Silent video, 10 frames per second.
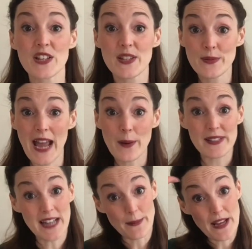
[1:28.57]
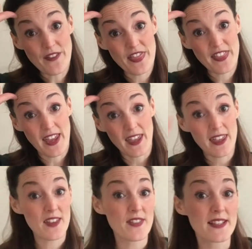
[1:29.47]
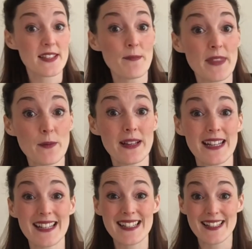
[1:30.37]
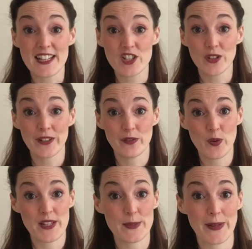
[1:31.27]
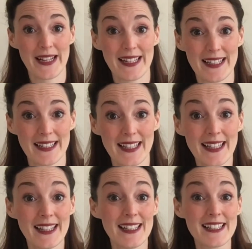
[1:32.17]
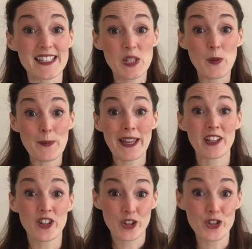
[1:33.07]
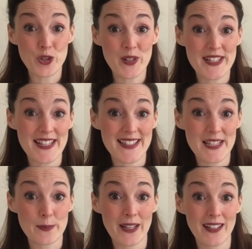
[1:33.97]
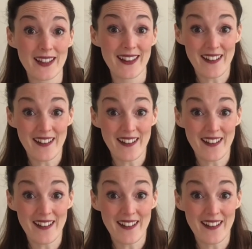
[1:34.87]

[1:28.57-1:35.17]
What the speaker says: So now it's time to have a think if there's something we need to say sorry for this week. Did we make good choices this week?